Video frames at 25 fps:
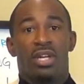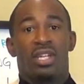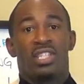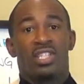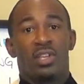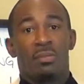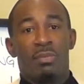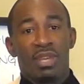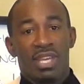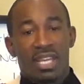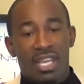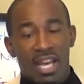
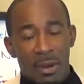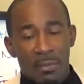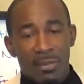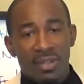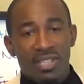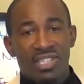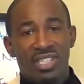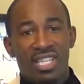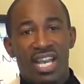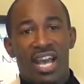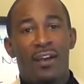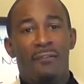To become a
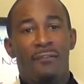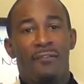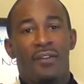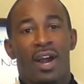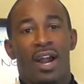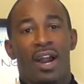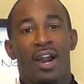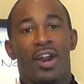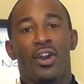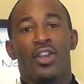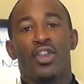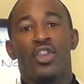
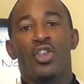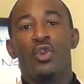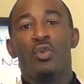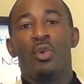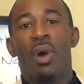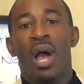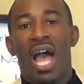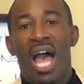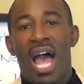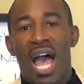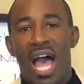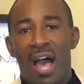Sapphire, you
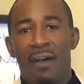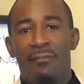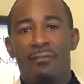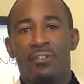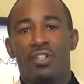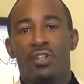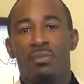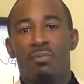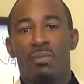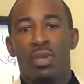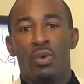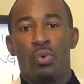have
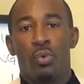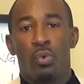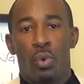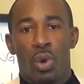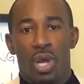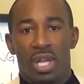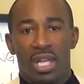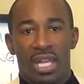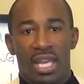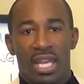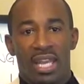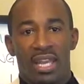to be
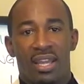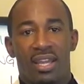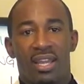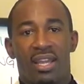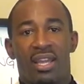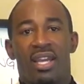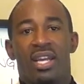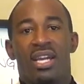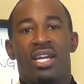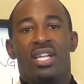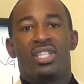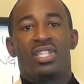willing
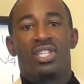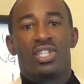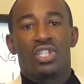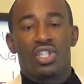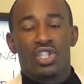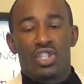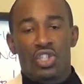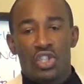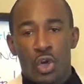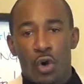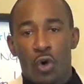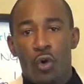to
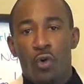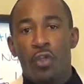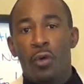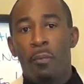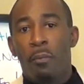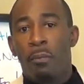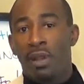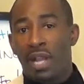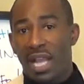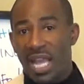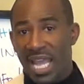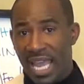show
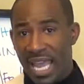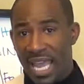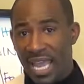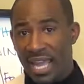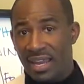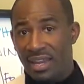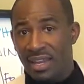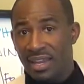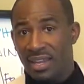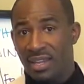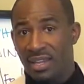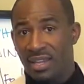the
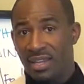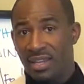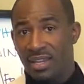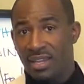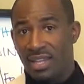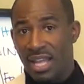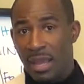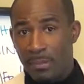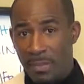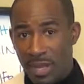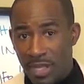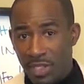plan.
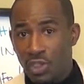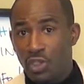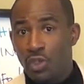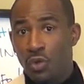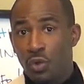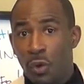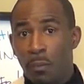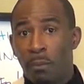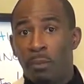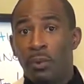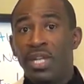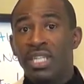That means
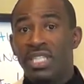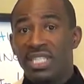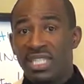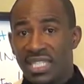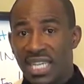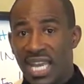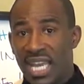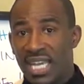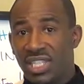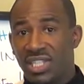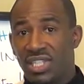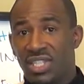do a
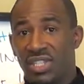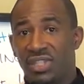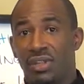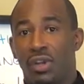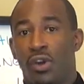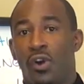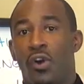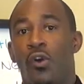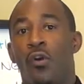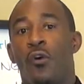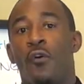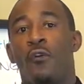presentation
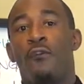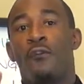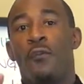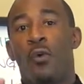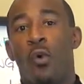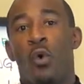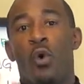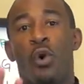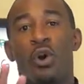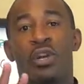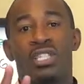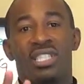
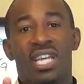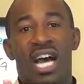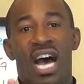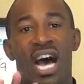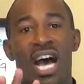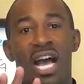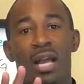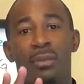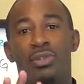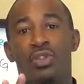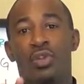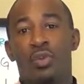4
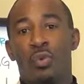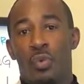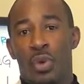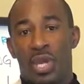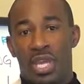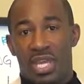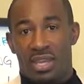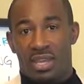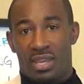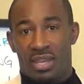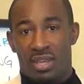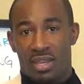times a
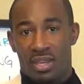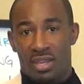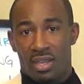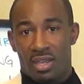week.